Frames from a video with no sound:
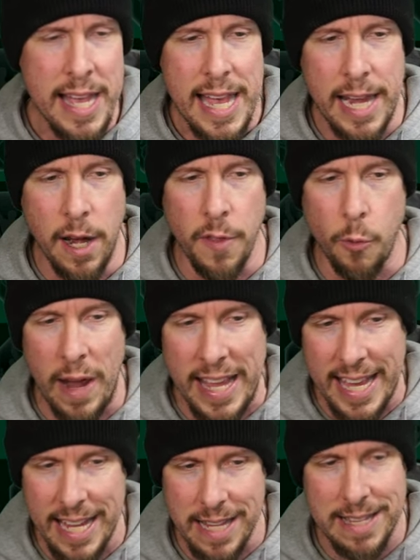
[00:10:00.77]
And on the
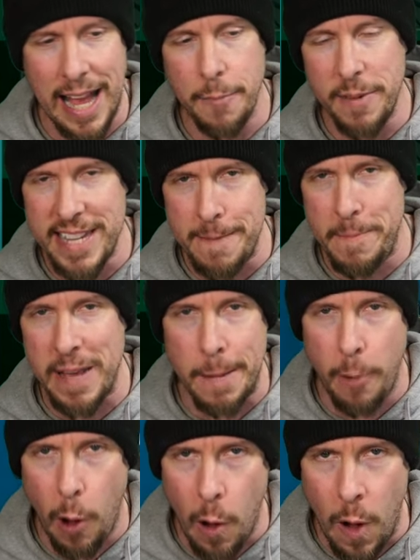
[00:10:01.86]
right-hand side, we did pick up
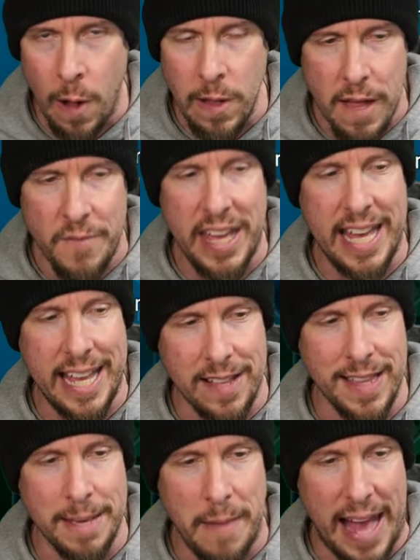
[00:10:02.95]
all of the
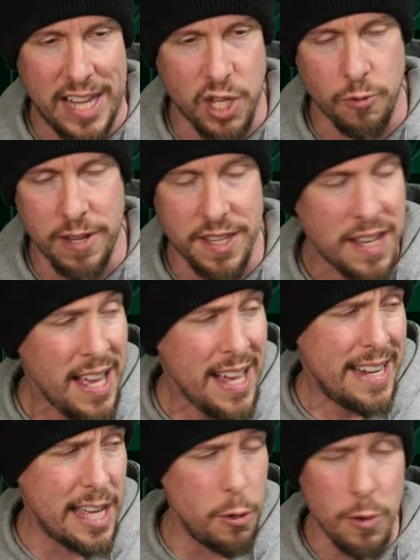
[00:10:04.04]
healing masteries.
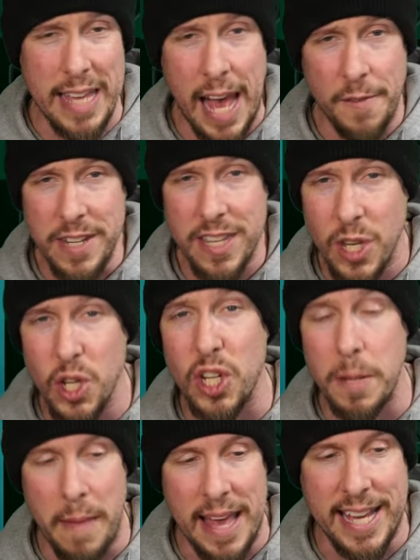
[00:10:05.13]
Now, you really have a decision
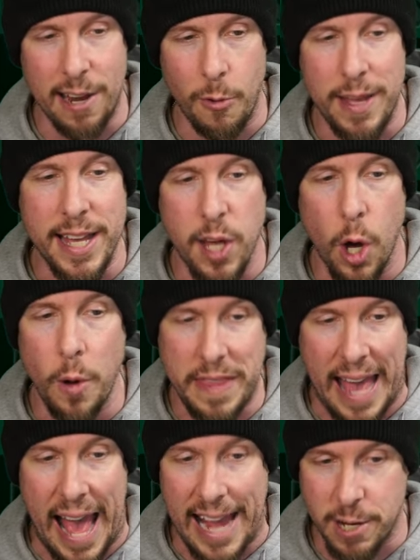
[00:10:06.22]
to make here. We can go with
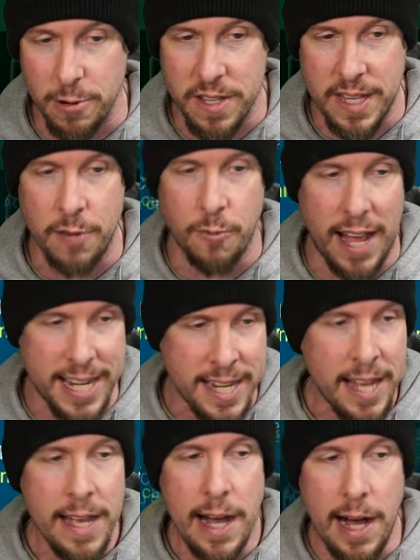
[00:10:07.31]
the accuracy, right?
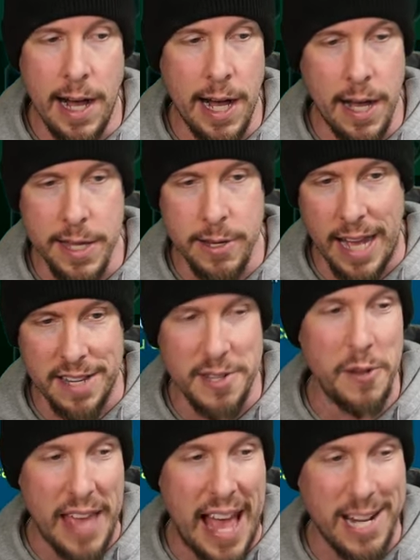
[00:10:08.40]
Uh, you guys
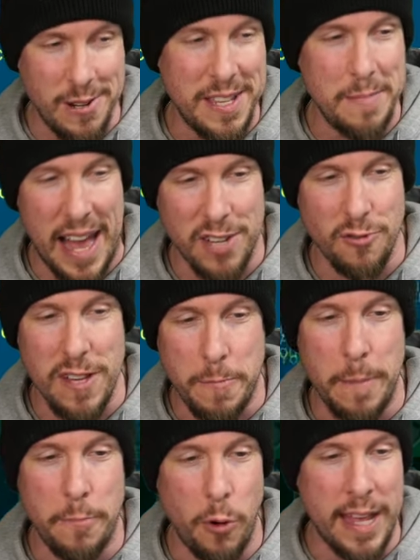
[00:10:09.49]
know the accuracy masteries,
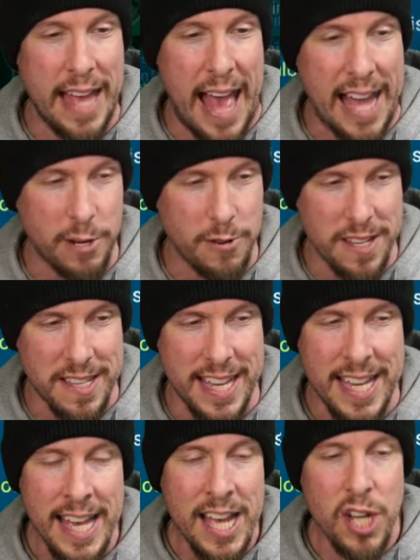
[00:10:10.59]
pinpoint
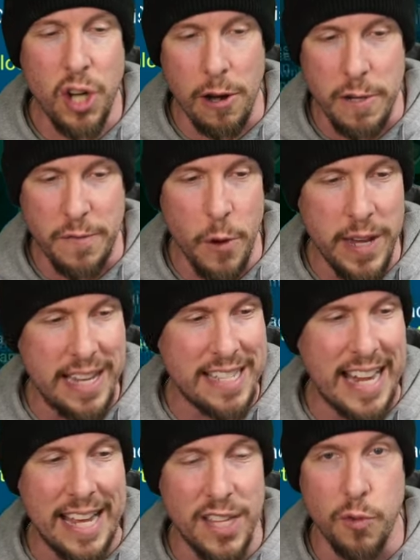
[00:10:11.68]
accuracy, charge focused,
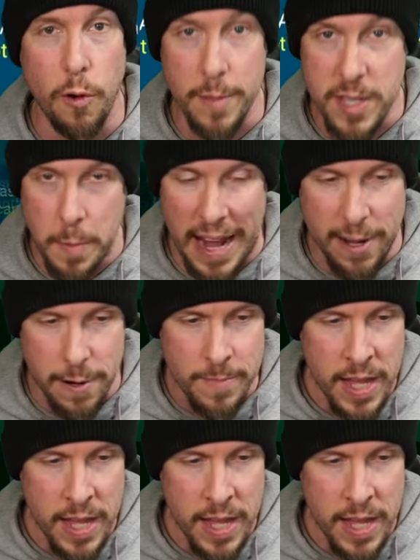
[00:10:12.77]
and swarm smart. Smiter,